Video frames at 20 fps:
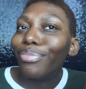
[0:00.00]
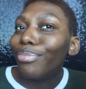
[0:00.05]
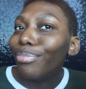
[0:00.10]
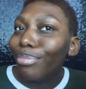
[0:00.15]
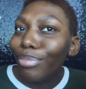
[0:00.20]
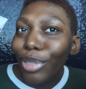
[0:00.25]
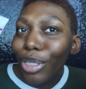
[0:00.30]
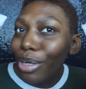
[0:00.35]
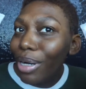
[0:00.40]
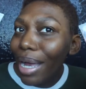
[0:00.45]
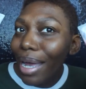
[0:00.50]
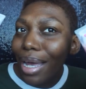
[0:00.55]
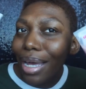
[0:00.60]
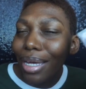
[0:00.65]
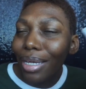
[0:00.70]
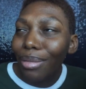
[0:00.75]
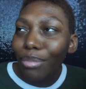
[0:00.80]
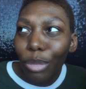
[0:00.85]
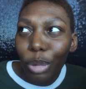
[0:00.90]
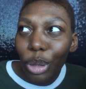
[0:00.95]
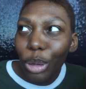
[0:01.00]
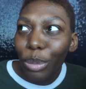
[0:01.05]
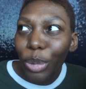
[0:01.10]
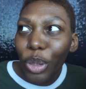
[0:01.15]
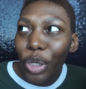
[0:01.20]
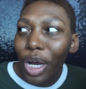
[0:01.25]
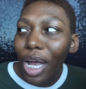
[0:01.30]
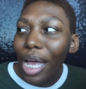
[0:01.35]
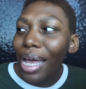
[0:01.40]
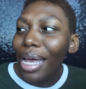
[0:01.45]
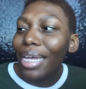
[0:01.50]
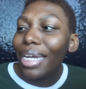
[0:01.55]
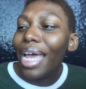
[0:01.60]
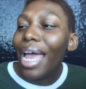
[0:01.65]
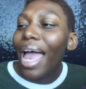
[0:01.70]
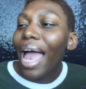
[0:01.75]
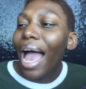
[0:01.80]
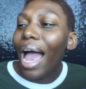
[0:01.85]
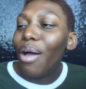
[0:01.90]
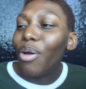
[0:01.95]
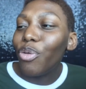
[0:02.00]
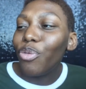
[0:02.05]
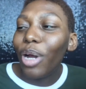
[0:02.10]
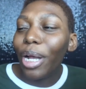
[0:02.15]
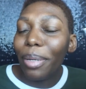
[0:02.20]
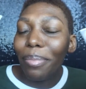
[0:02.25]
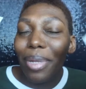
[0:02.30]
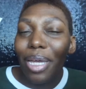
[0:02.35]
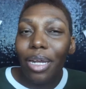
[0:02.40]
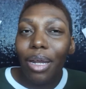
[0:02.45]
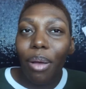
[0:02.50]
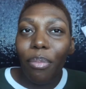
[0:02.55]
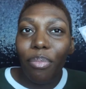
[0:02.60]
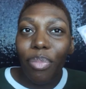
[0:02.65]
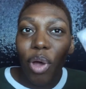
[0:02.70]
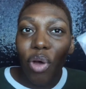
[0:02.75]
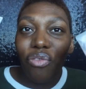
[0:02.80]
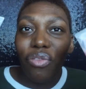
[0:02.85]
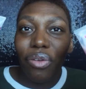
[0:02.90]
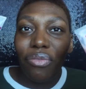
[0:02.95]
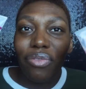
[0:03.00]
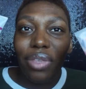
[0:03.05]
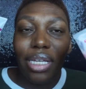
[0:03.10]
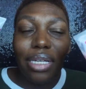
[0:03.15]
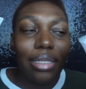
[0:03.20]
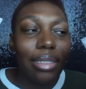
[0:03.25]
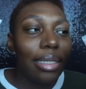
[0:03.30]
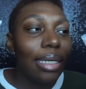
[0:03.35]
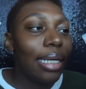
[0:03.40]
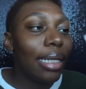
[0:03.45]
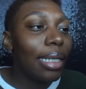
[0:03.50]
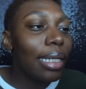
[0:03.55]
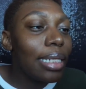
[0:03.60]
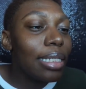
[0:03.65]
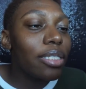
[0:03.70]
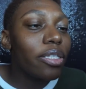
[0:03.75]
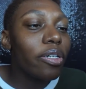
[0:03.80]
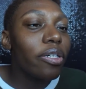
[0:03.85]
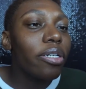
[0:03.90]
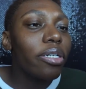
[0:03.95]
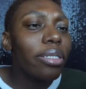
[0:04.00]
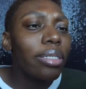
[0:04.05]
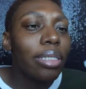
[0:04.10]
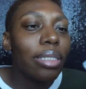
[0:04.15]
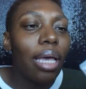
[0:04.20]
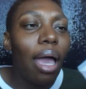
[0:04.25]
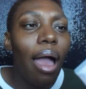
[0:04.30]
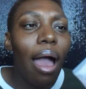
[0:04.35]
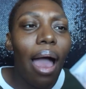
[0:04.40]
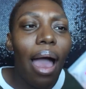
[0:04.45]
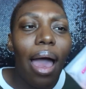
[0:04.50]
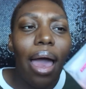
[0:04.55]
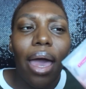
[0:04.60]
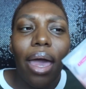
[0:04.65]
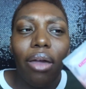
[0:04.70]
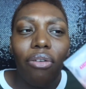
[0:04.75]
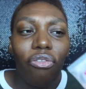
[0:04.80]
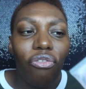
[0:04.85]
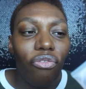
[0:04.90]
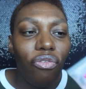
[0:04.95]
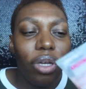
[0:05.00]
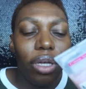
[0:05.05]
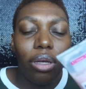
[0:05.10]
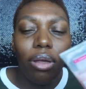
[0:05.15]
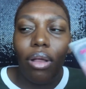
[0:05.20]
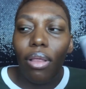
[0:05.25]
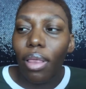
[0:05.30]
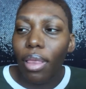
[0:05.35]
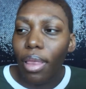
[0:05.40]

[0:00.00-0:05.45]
more Murad. I would recommend both of these cleansers. I feel